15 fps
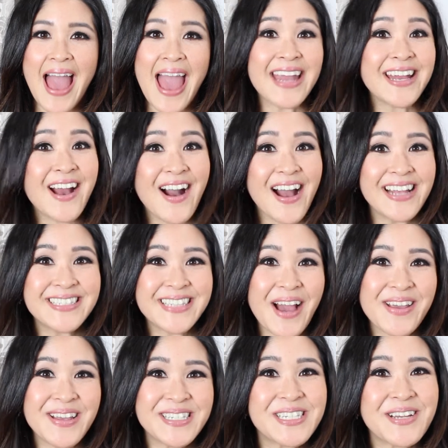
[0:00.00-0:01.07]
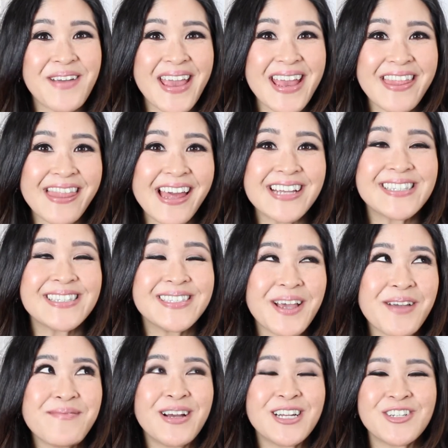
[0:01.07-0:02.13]
Hey guys, how you doing? Thanks
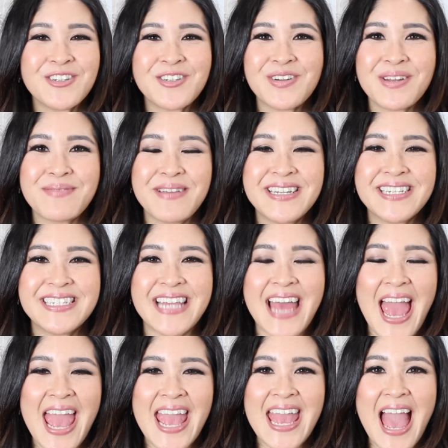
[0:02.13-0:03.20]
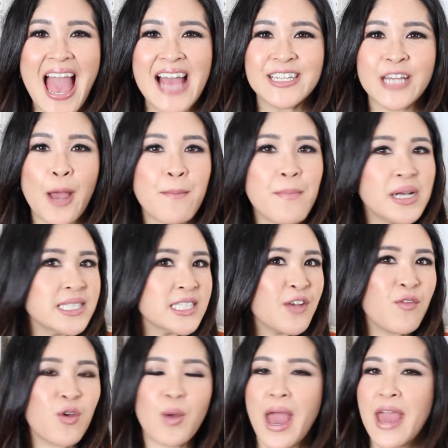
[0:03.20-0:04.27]
so much for joining me today and I must
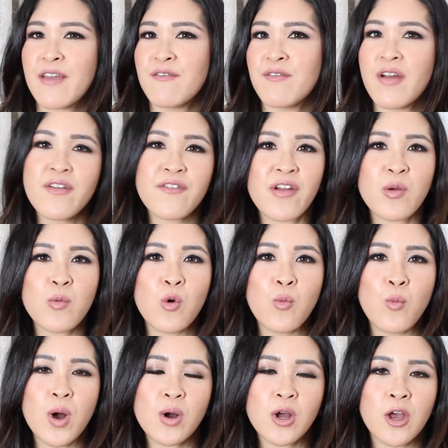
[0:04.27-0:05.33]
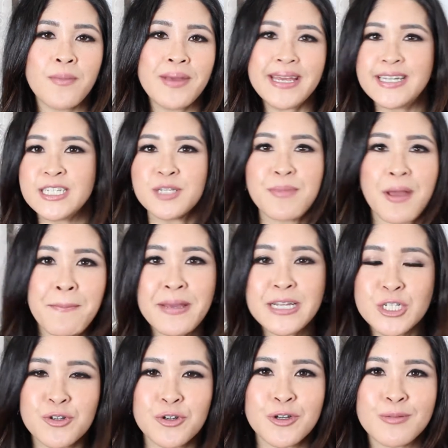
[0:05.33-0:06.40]
give you a very, very warm welcome into my
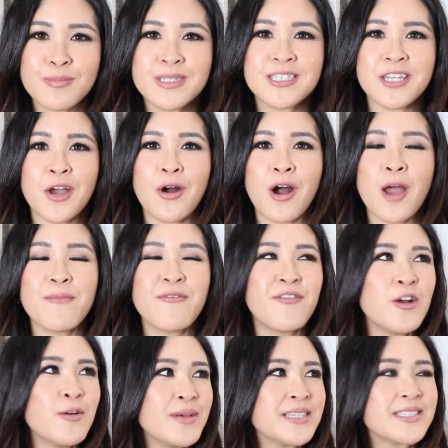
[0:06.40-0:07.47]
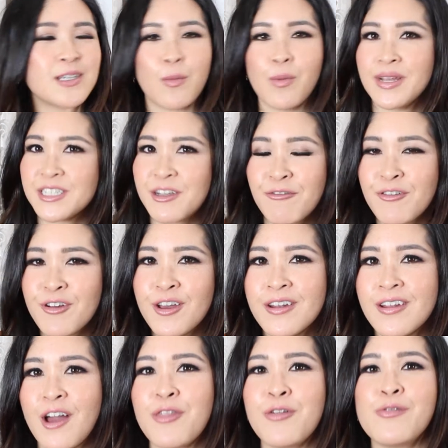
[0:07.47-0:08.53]
bedroom. So I'm filming somewhere
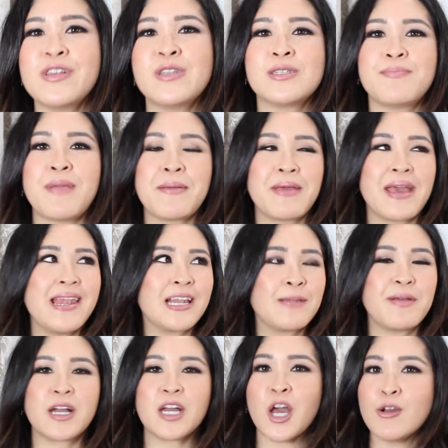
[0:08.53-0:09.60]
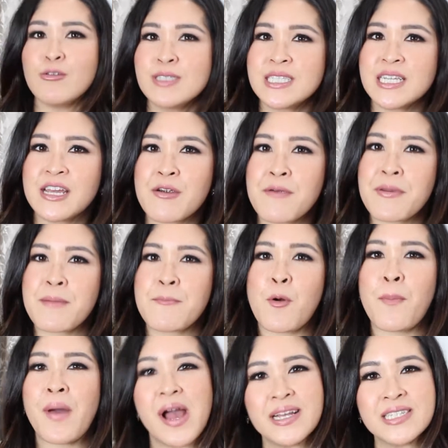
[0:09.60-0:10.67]
different. I thought this is maybe a little bit cozier, a bit
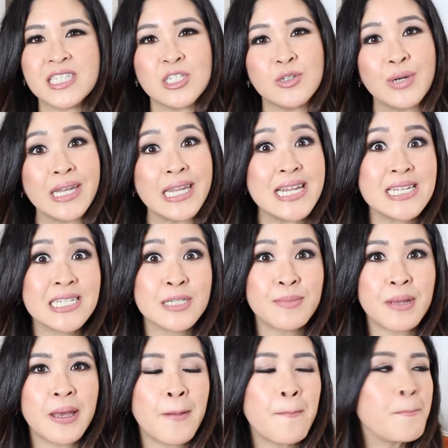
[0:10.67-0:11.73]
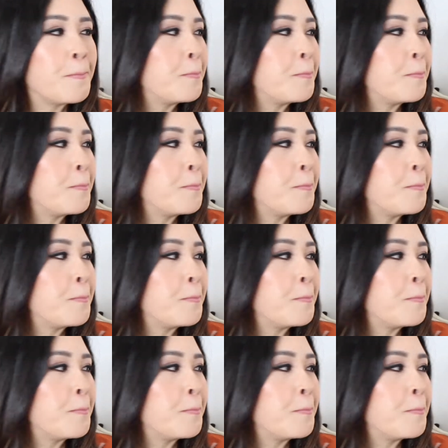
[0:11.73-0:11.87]
more personal and intimate.